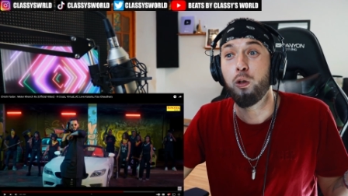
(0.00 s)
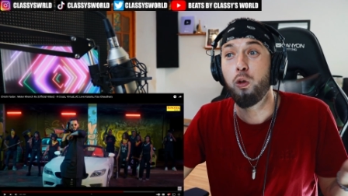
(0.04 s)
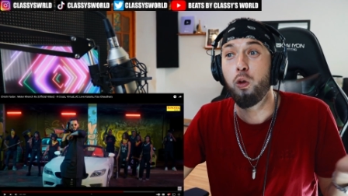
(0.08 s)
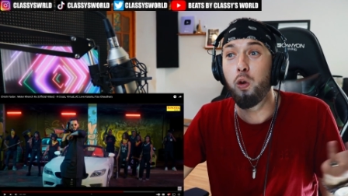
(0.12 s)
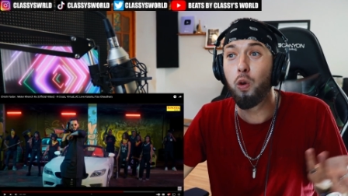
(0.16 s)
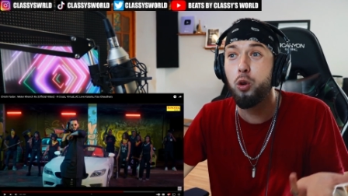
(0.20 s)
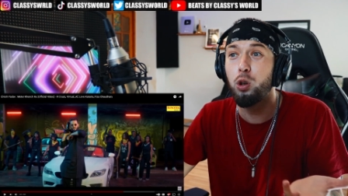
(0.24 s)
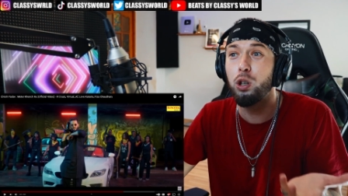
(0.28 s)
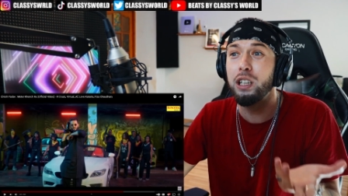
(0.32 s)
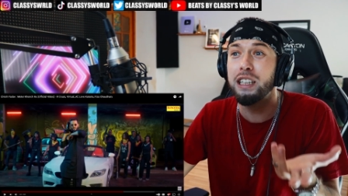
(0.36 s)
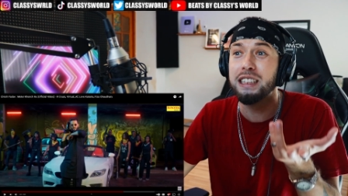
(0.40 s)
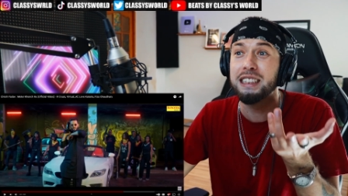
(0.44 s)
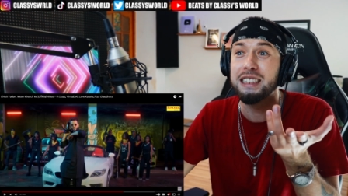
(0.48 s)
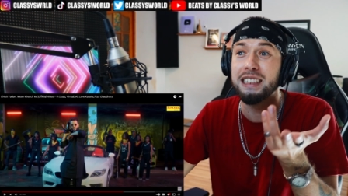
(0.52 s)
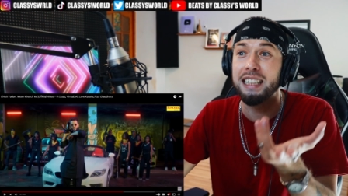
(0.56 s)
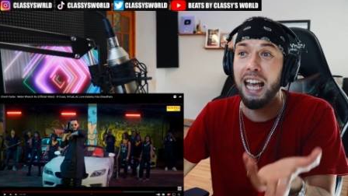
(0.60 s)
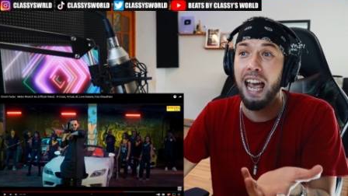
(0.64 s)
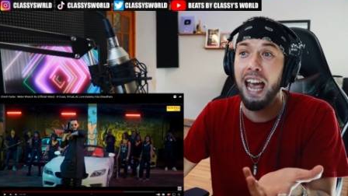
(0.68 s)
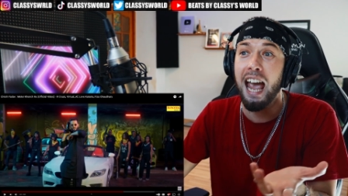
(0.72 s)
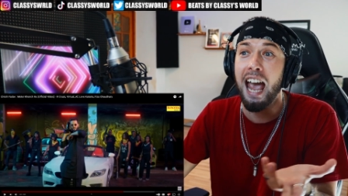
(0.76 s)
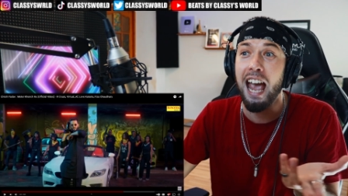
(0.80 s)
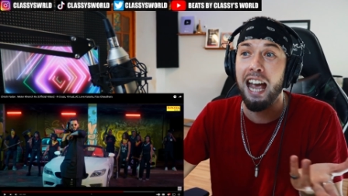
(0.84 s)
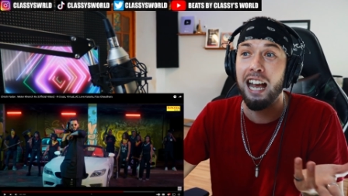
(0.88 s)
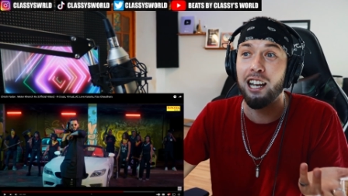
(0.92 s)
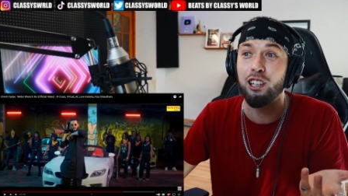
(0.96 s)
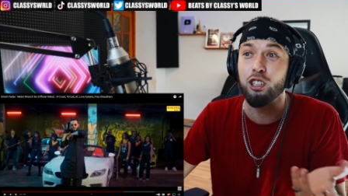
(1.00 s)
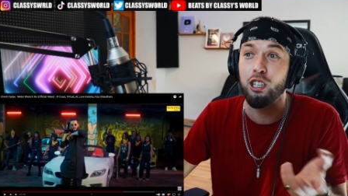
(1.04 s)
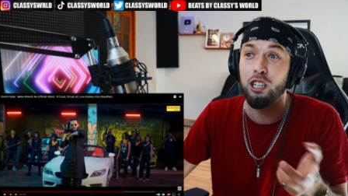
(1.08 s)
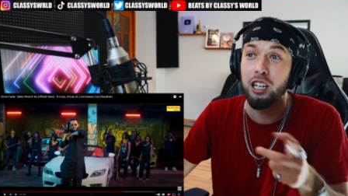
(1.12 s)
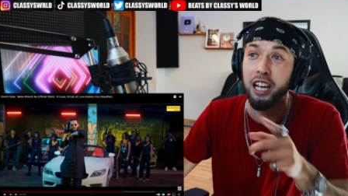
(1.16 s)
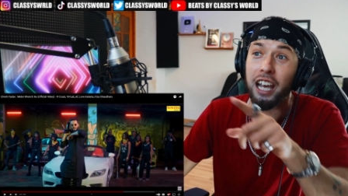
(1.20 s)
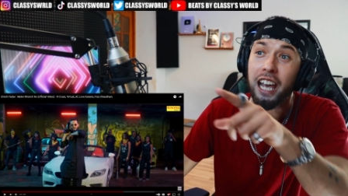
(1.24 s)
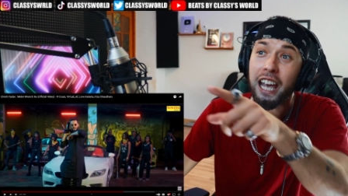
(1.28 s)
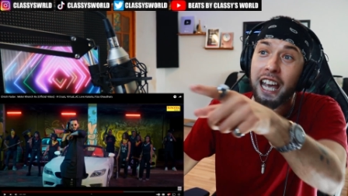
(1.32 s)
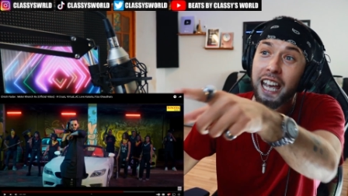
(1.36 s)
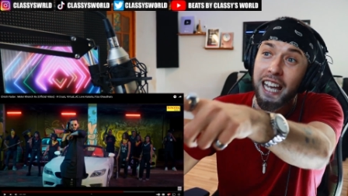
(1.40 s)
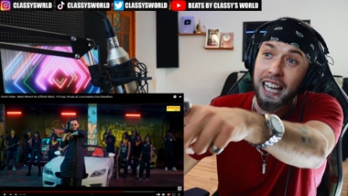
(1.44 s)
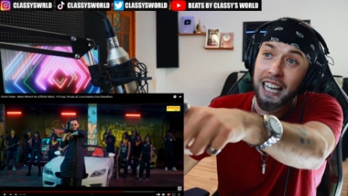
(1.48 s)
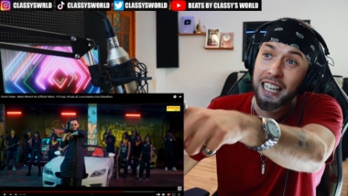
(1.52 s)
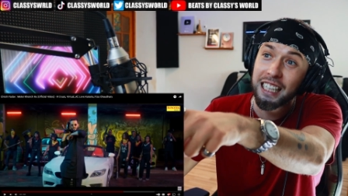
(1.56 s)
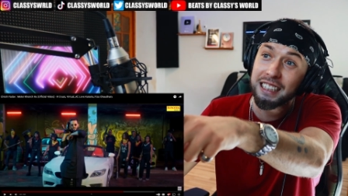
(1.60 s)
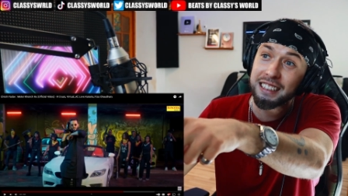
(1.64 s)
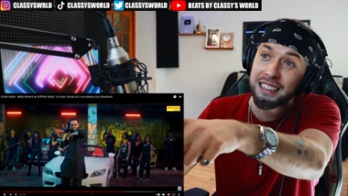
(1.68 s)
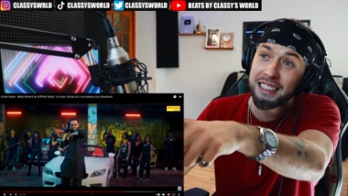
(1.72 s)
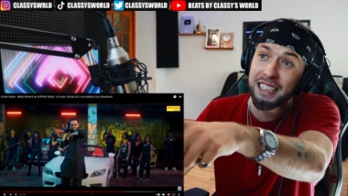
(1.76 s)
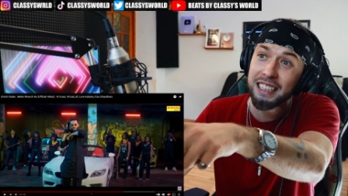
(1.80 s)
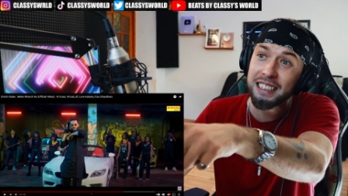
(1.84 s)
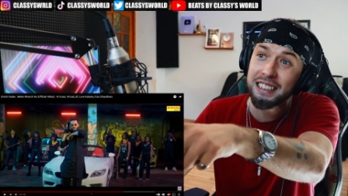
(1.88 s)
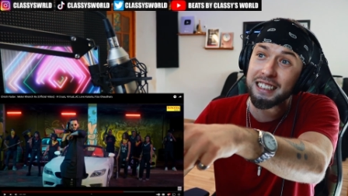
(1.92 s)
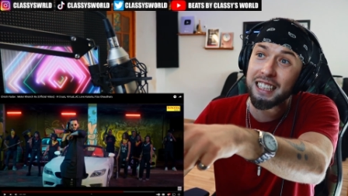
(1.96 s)
Who is actually.
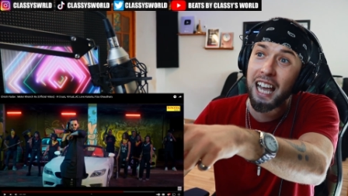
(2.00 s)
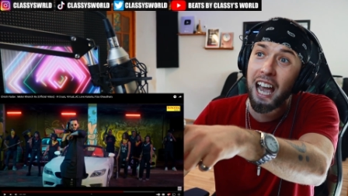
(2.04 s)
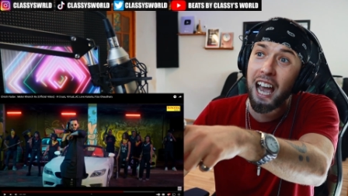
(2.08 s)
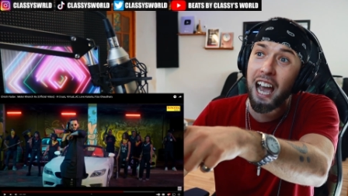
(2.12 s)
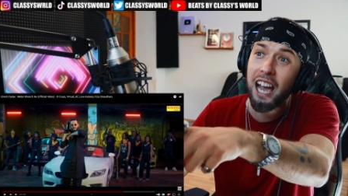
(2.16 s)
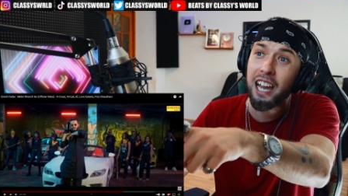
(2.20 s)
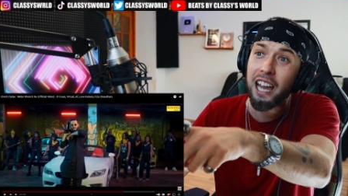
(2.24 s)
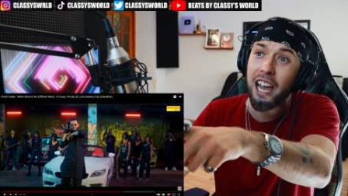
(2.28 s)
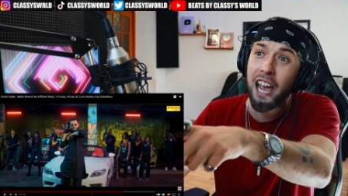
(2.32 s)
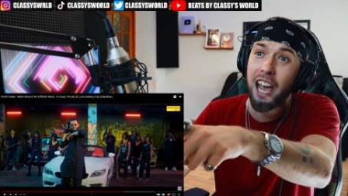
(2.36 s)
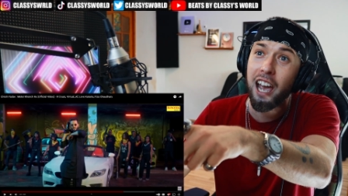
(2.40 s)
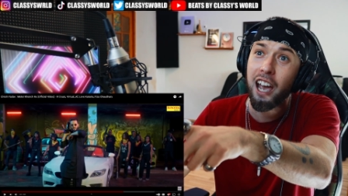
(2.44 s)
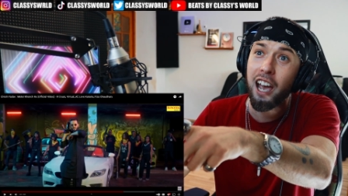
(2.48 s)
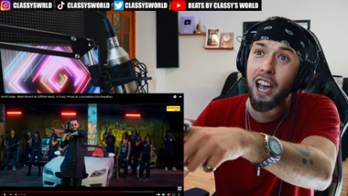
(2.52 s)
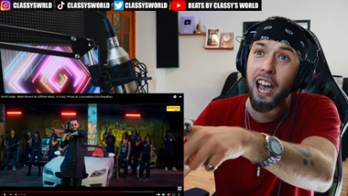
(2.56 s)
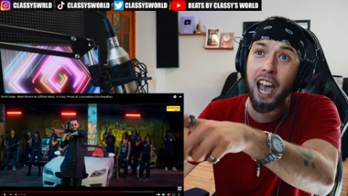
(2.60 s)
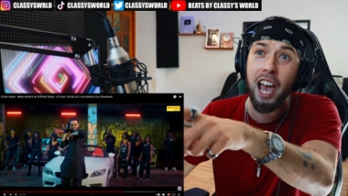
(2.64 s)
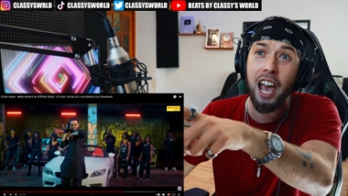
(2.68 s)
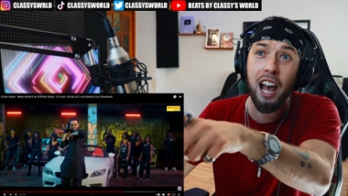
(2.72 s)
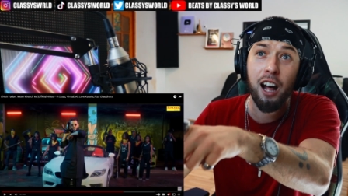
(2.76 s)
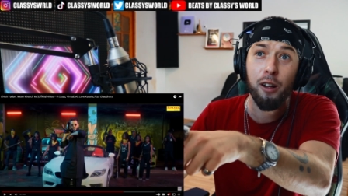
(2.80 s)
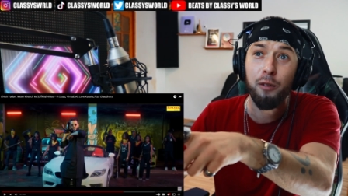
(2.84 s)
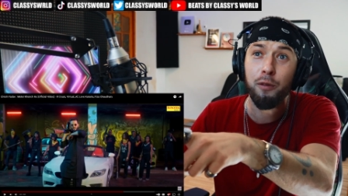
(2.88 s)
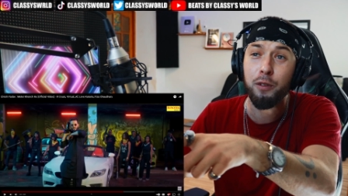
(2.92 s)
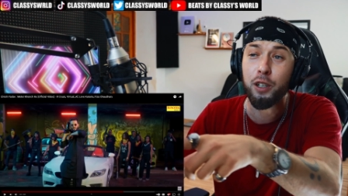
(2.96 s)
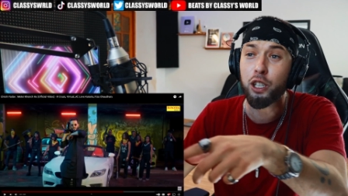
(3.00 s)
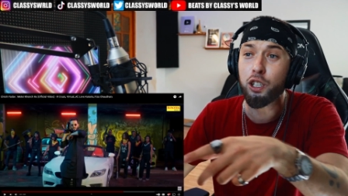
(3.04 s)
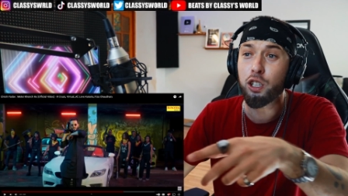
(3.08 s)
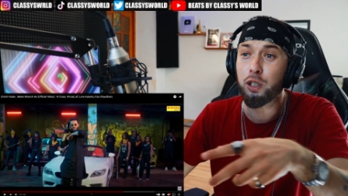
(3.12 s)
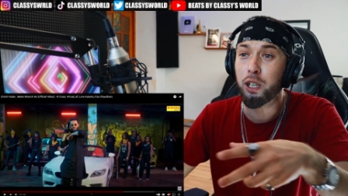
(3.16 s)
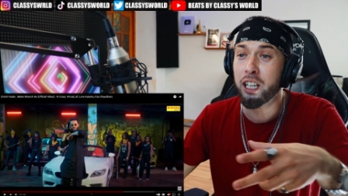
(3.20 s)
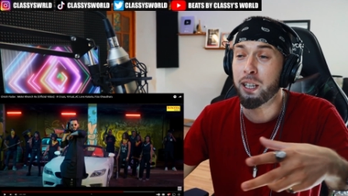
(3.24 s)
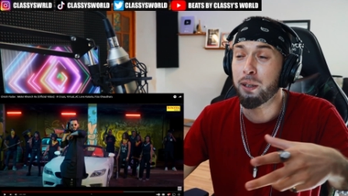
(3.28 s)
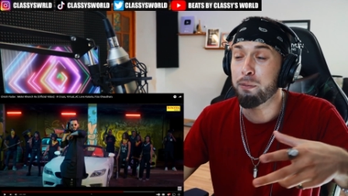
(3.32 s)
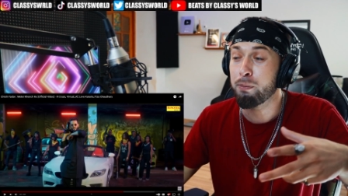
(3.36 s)
Is this guy Elvish?